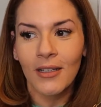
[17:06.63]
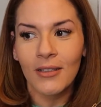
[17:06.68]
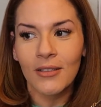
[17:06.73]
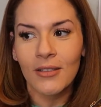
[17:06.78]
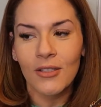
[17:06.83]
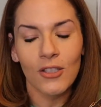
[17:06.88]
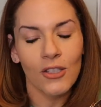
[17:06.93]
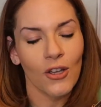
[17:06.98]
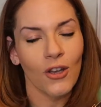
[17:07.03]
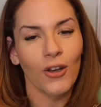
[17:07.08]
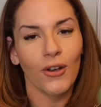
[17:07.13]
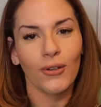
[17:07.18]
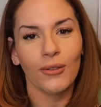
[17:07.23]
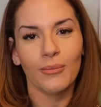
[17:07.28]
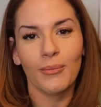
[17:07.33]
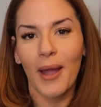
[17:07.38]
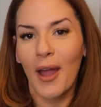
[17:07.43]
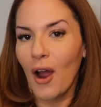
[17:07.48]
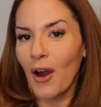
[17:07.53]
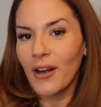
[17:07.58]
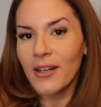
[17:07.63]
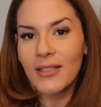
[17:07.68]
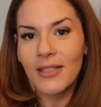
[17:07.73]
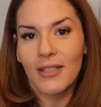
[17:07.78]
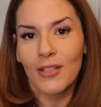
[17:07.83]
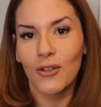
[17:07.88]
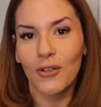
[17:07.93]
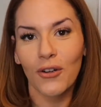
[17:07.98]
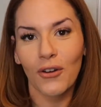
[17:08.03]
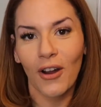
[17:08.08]
So my heart is
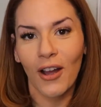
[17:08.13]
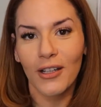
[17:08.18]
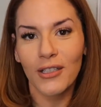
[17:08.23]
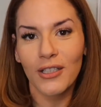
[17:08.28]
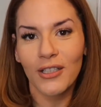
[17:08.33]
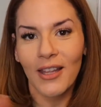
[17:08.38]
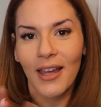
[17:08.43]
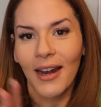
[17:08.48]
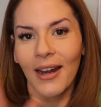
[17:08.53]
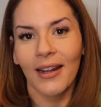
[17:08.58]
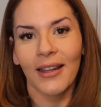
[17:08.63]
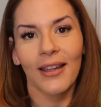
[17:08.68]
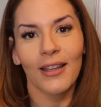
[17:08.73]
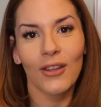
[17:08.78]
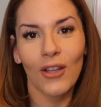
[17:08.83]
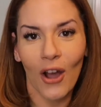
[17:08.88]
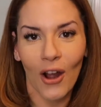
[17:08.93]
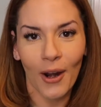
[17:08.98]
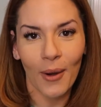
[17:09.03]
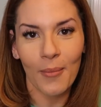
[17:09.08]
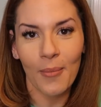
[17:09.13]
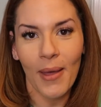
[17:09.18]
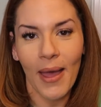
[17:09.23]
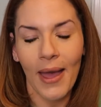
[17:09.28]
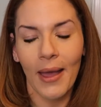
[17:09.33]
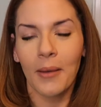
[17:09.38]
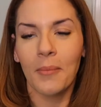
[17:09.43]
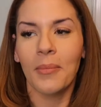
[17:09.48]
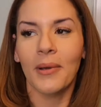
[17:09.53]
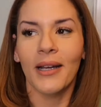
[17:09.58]
still crushed that I didn't get the heart
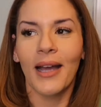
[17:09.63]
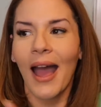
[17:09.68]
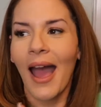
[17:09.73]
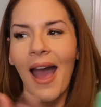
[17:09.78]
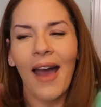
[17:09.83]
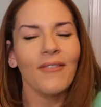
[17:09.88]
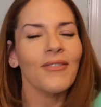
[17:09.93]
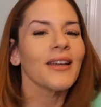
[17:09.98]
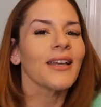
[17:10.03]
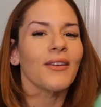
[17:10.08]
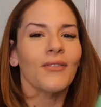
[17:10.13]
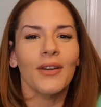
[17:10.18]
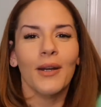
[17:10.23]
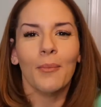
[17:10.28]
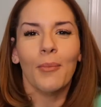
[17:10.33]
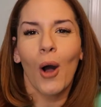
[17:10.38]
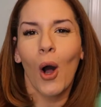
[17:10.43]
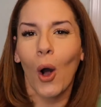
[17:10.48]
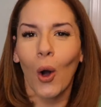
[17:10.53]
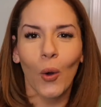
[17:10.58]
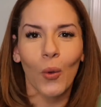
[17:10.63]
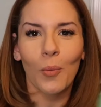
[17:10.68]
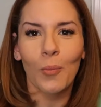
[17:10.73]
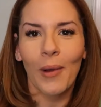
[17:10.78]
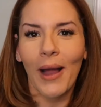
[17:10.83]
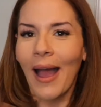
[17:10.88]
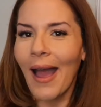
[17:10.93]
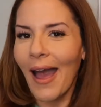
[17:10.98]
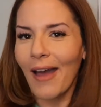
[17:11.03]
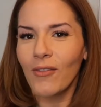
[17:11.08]
bag, but I haven't given up hope.
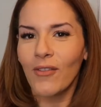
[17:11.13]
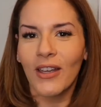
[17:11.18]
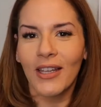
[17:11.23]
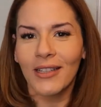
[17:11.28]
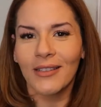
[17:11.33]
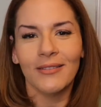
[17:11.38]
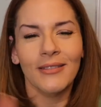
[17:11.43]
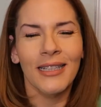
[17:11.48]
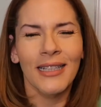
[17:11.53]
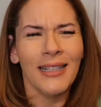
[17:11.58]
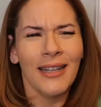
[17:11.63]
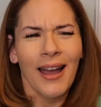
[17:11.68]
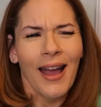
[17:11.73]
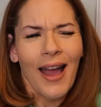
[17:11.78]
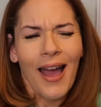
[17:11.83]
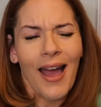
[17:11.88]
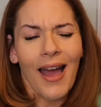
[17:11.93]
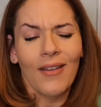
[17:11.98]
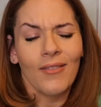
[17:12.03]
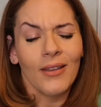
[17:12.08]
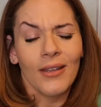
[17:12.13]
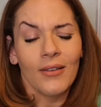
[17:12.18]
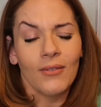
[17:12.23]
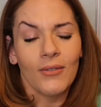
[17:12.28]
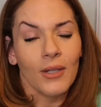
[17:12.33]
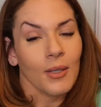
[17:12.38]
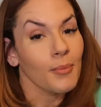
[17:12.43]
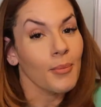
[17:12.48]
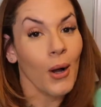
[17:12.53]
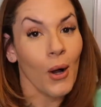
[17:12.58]
I haven't
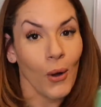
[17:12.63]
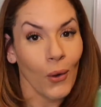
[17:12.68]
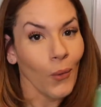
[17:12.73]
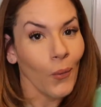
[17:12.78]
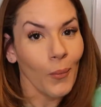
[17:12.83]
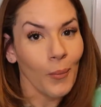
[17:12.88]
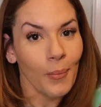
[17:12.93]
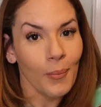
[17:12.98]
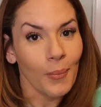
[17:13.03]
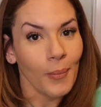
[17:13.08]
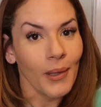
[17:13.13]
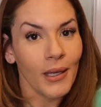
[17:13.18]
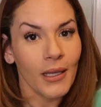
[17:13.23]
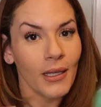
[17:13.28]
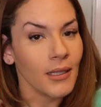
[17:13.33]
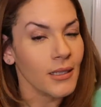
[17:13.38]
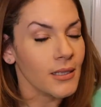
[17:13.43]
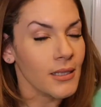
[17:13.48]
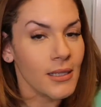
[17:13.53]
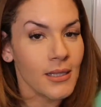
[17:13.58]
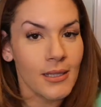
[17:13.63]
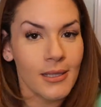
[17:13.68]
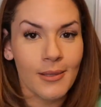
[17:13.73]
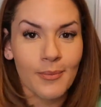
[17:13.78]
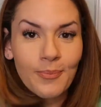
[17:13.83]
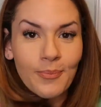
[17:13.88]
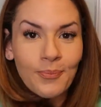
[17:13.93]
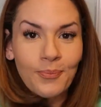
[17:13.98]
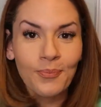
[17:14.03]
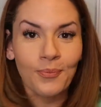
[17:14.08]
given up hope, because
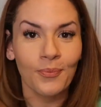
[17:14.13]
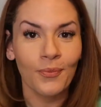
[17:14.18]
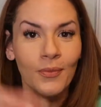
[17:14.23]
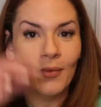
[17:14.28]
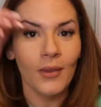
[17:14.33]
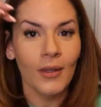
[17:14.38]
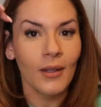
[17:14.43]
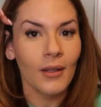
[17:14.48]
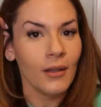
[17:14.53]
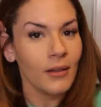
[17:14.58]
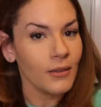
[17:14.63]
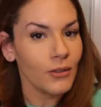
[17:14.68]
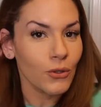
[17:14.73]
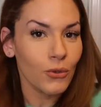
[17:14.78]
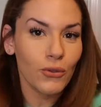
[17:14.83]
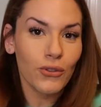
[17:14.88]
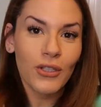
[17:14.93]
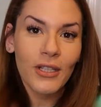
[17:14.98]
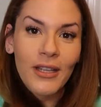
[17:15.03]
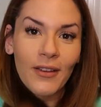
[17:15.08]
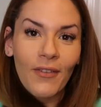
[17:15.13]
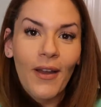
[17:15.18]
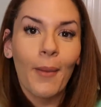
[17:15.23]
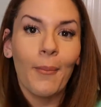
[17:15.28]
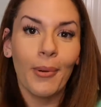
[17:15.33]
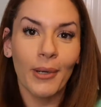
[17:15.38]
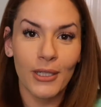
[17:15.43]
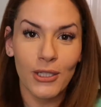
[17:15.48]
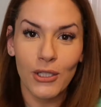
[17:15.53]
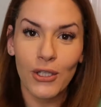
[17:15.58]
usually if I
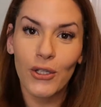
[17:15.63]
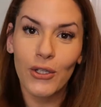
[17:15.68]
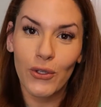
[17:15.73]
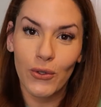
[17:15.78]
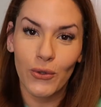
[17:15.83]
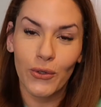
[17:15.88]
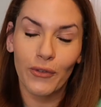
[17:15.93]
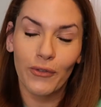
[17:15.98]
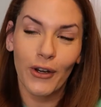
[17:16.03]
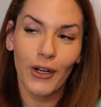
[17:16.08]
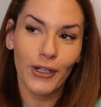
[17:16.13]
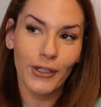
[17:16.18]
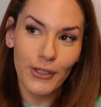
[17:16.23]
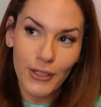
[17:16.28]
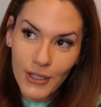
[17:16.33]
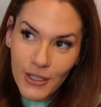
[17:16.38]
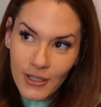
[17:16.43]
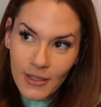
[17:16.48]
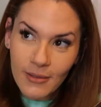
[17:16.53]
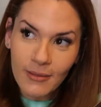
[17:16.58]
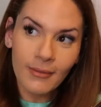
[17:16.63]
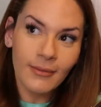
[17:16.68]
put into the universe,